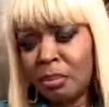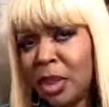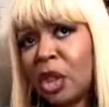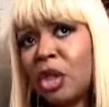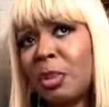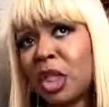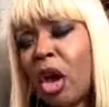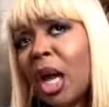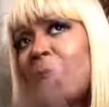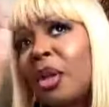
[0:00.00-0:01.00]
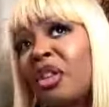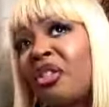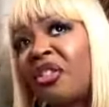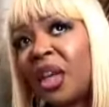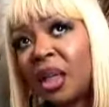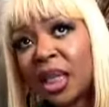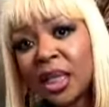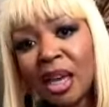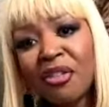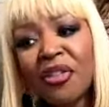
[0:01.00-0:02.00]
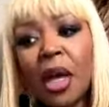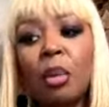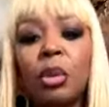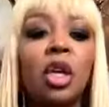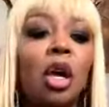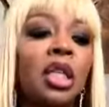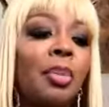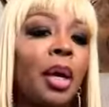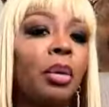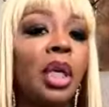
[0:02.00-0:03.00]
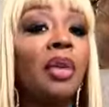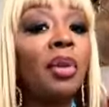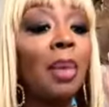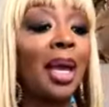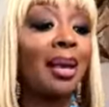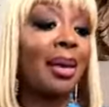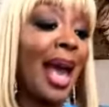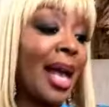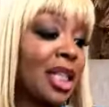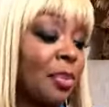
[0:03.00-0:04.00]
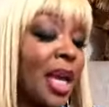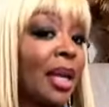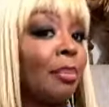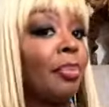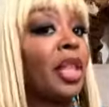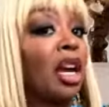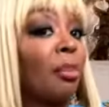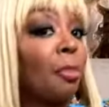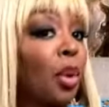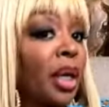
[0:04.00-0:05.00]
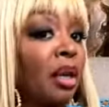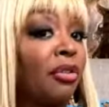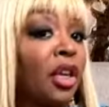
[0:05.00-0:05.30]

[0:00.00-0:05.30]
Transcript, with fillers: excuse me, talk about the feelings I felt. We talked about even my castmate and their point of